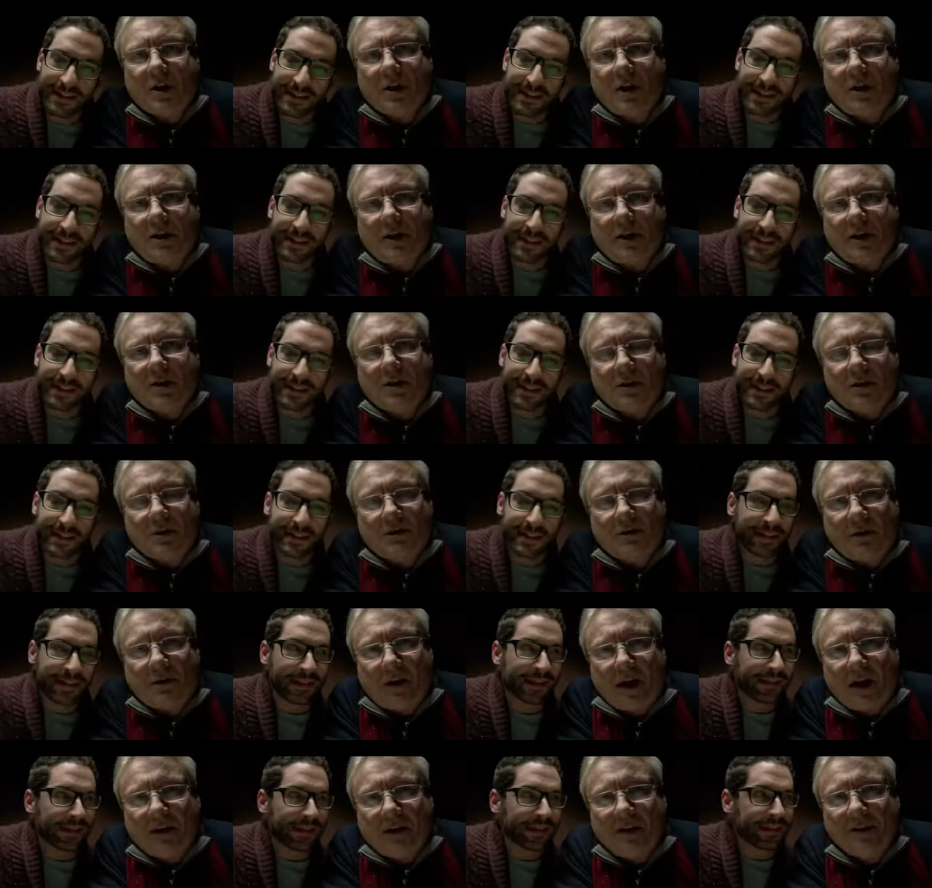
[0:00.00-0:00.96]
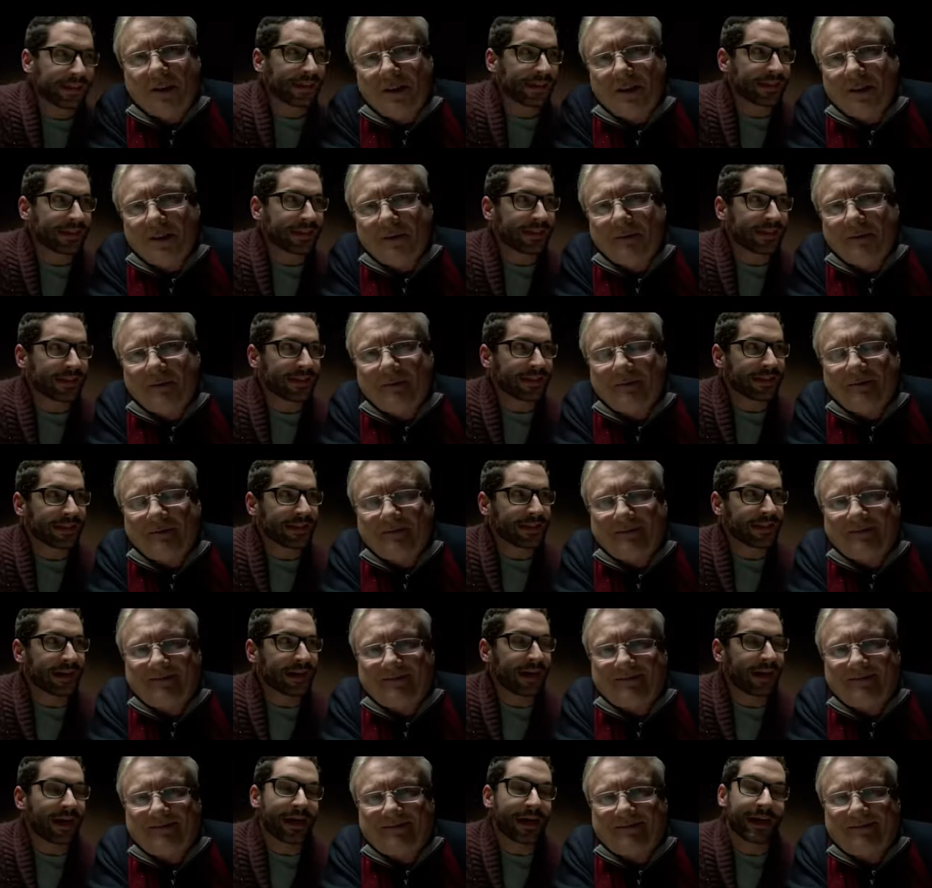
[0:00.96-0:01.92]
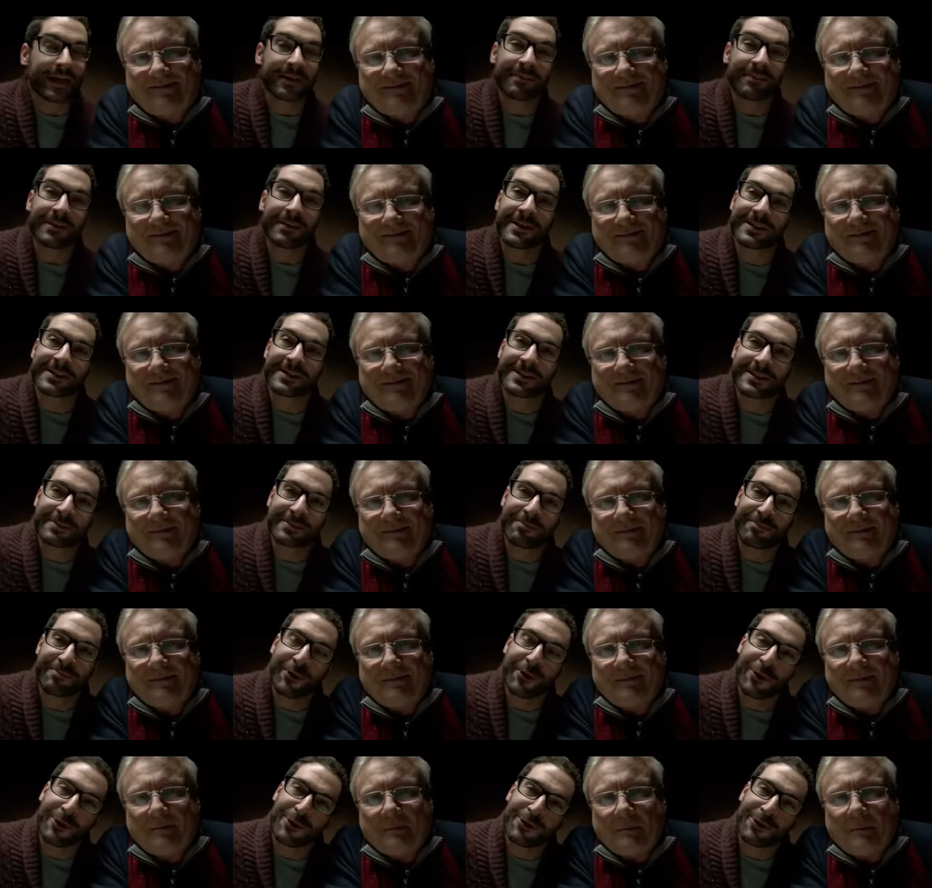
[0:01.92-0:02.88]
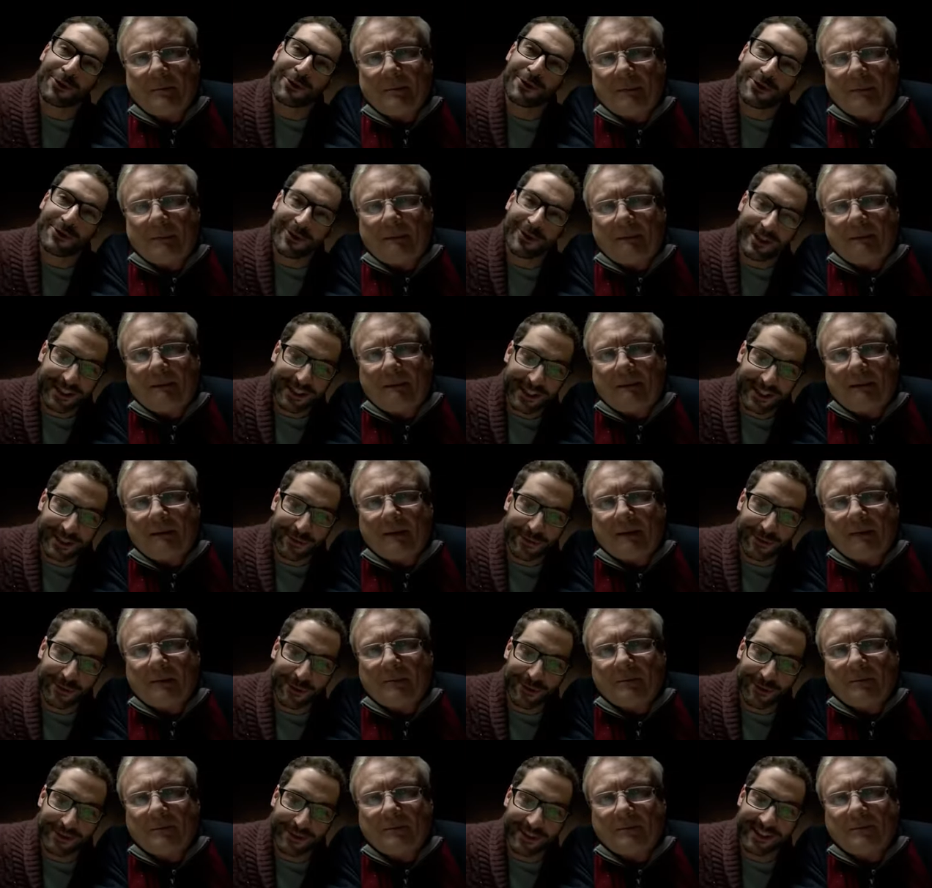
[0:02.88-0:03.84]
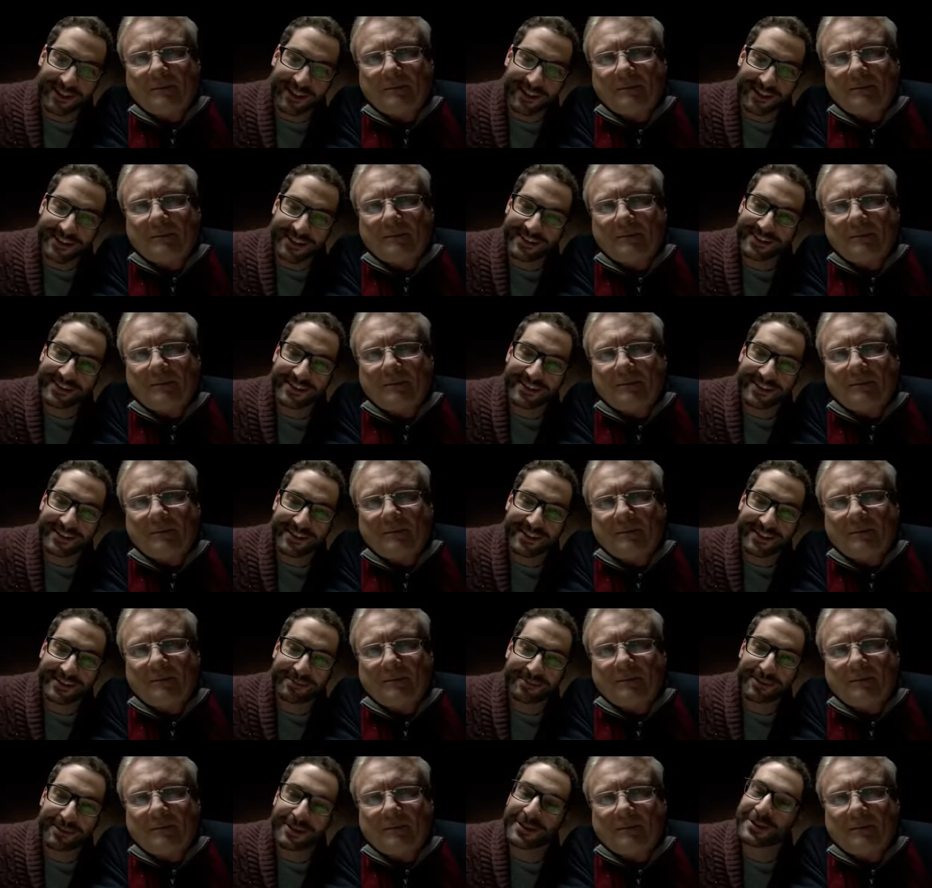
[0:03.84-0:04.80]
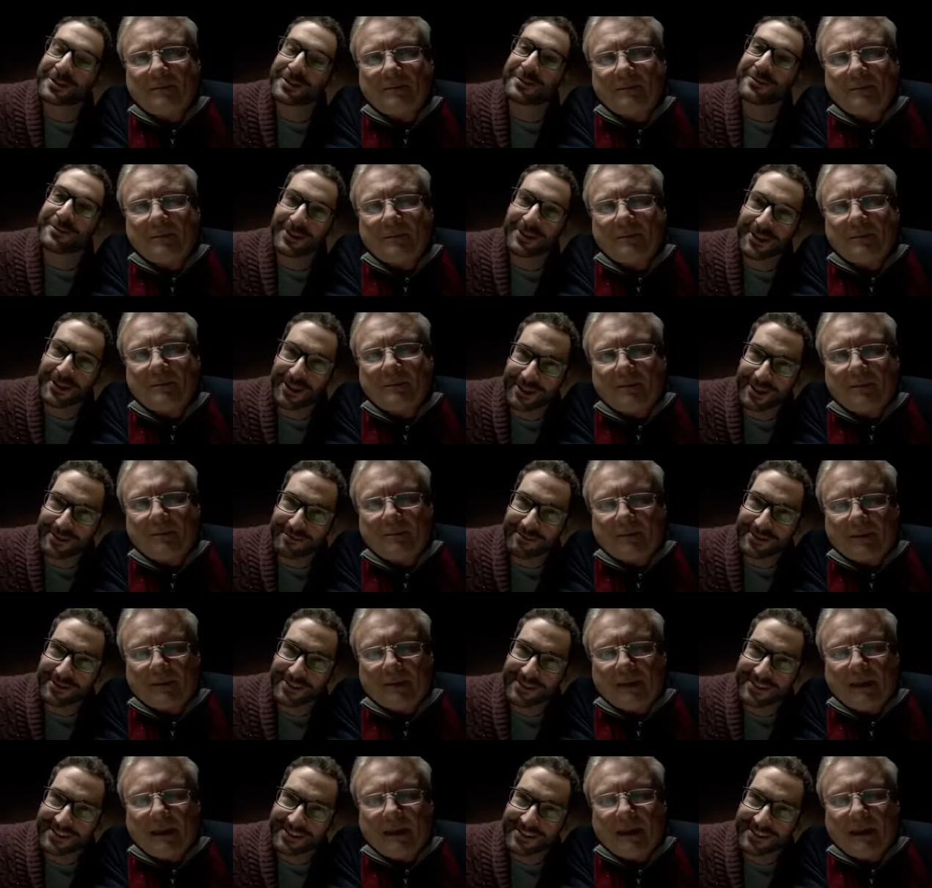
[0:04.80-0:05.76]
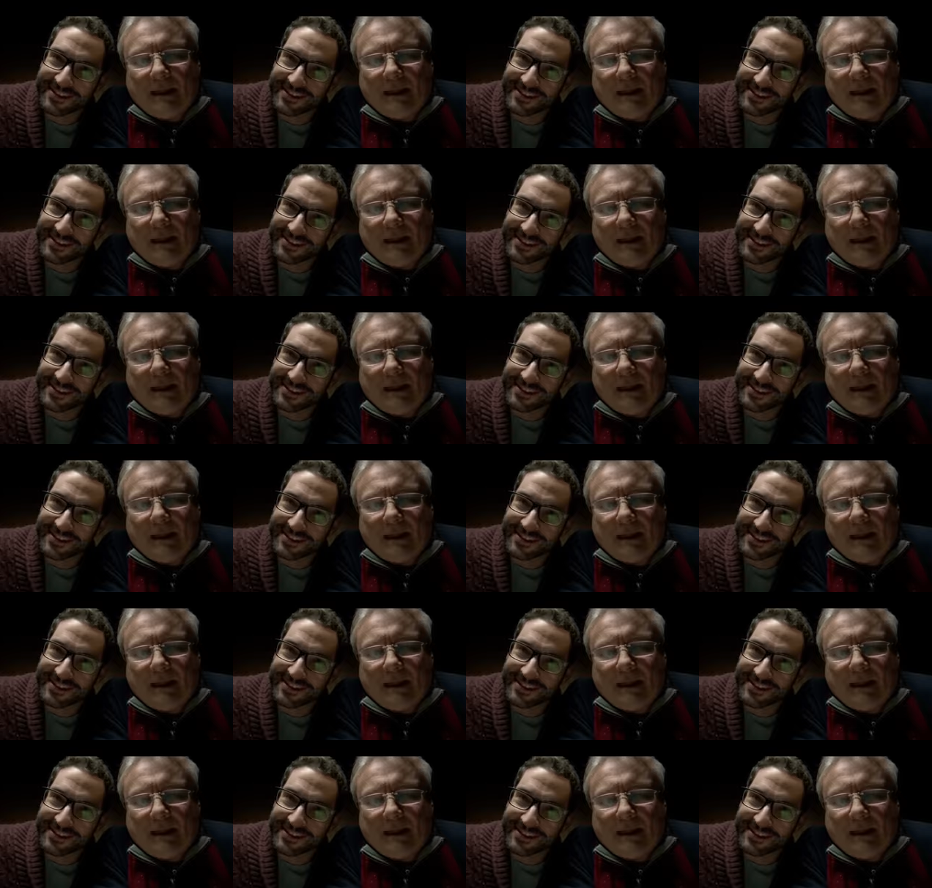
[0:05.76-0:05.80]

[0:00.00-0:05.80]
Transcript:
Speaker 1: nature's friend. I must boil the drinking water because of germs.